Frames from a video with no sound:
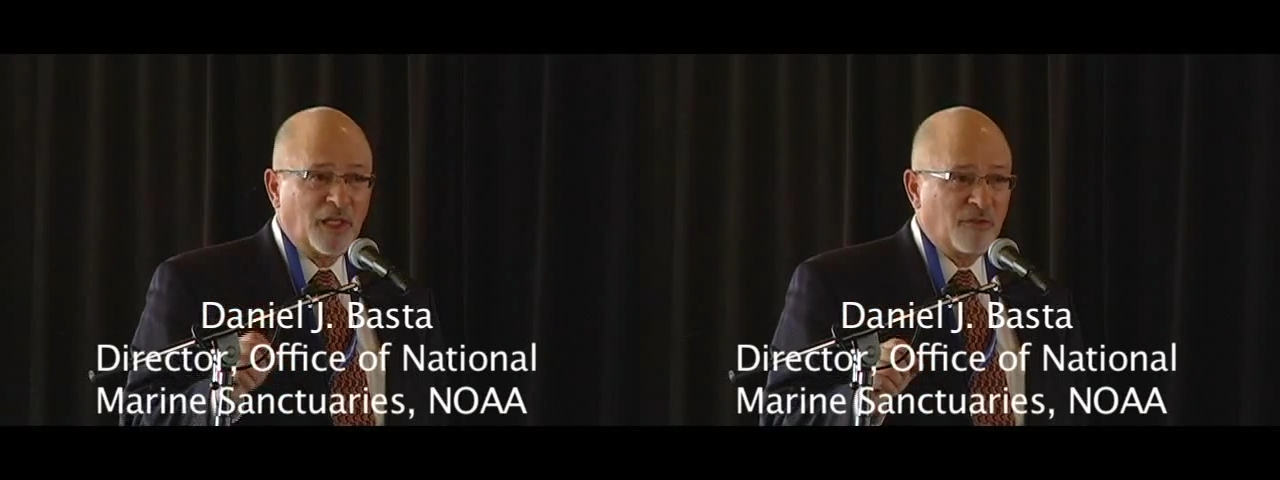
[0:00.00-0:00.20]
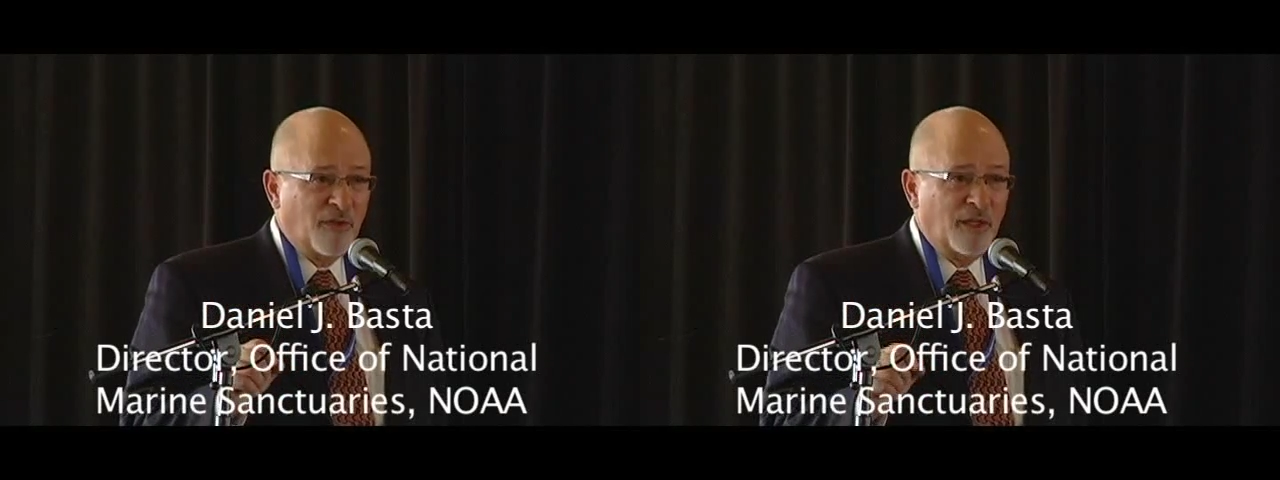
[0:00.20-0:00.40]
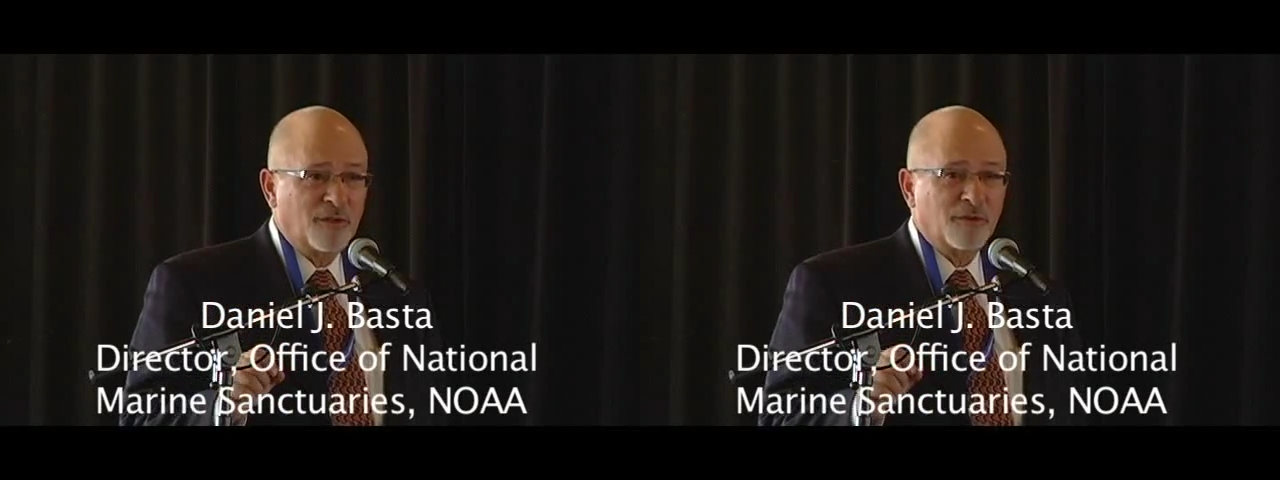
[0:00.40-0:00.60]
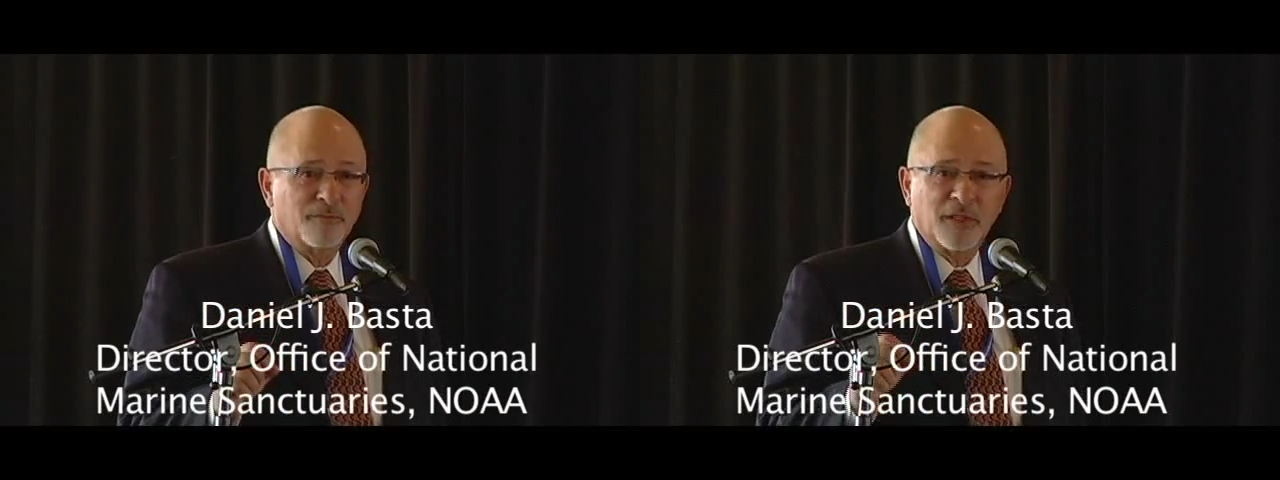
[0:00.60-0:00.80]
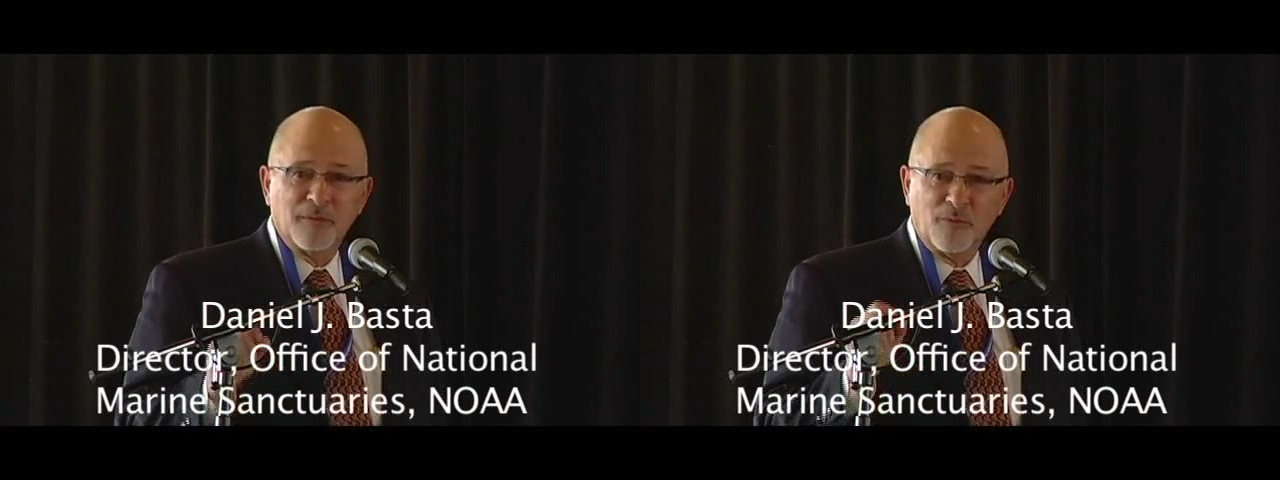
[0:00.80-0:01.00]
inventor,
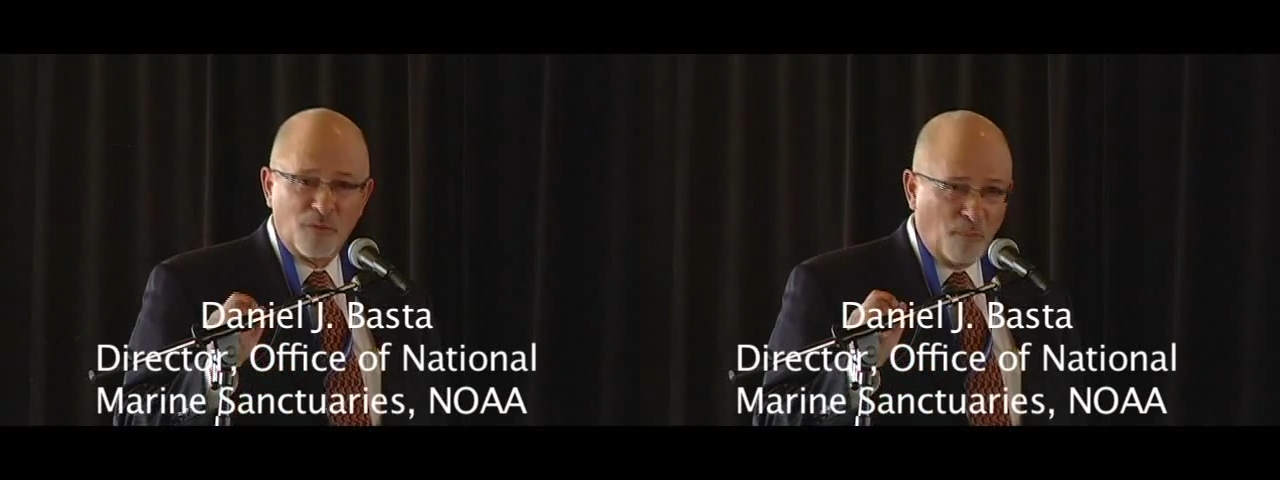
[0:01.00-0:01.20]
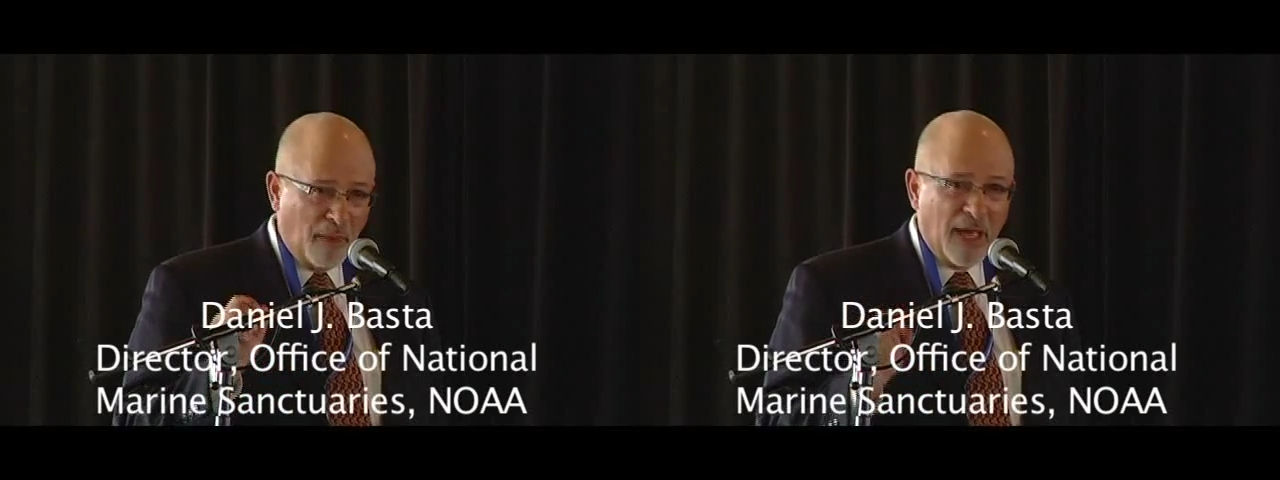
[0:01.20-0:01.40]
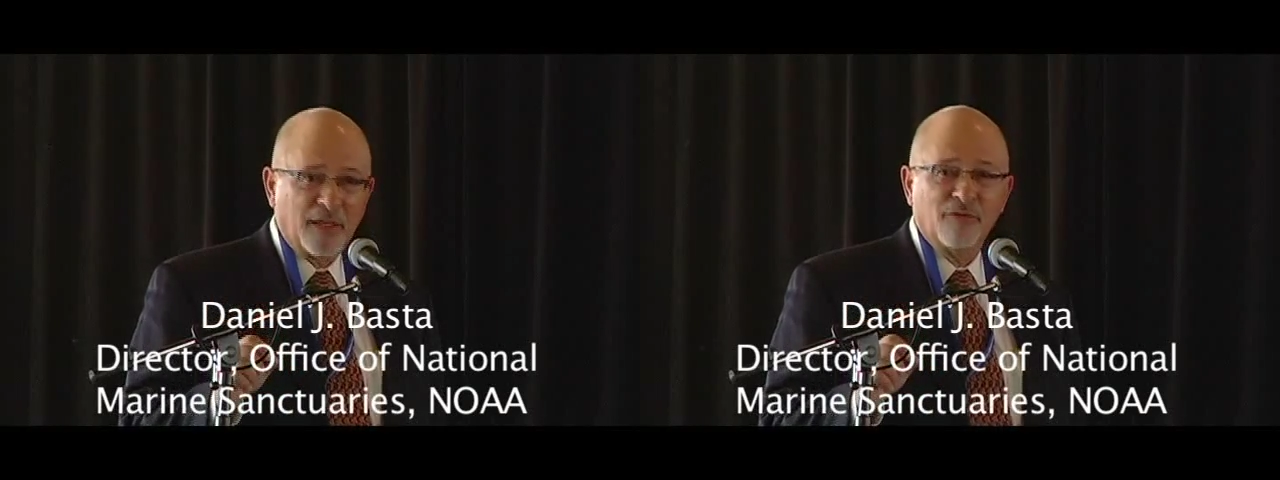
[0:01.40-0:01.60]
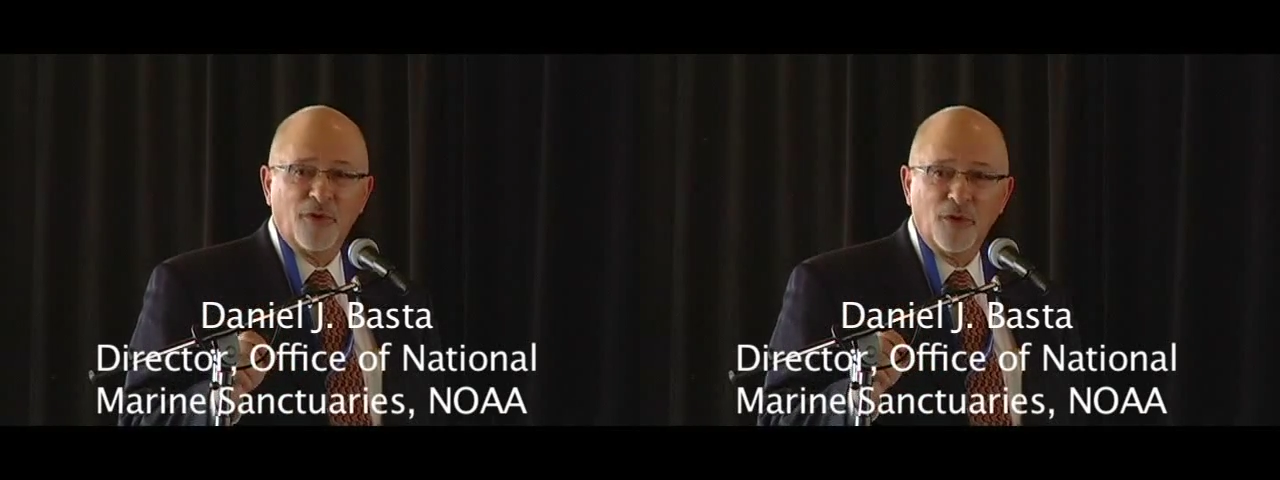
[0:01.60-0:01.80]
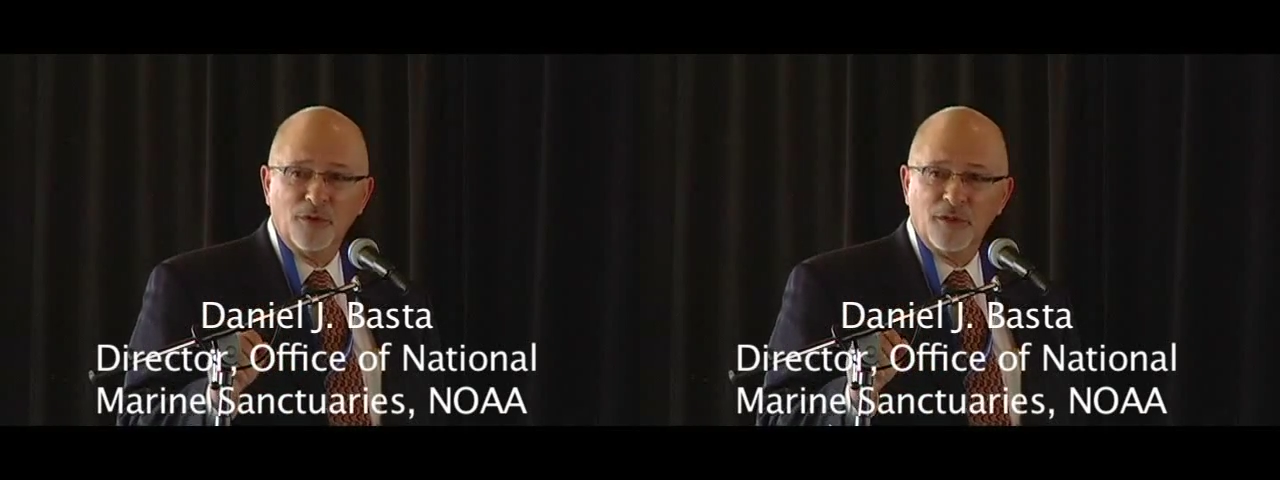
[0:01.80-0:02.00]
back in
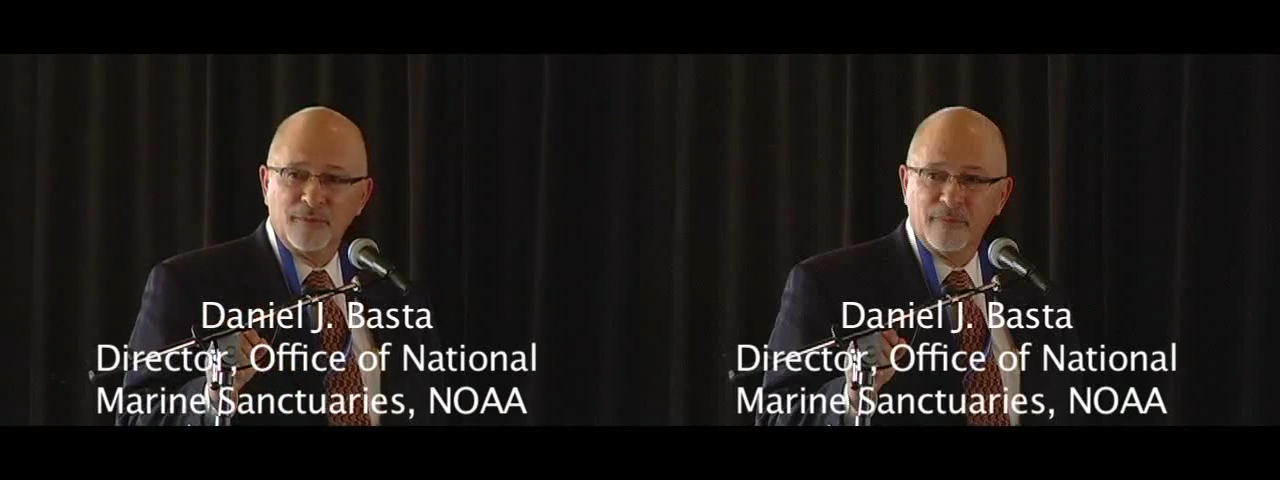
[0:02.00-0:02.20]
vogue.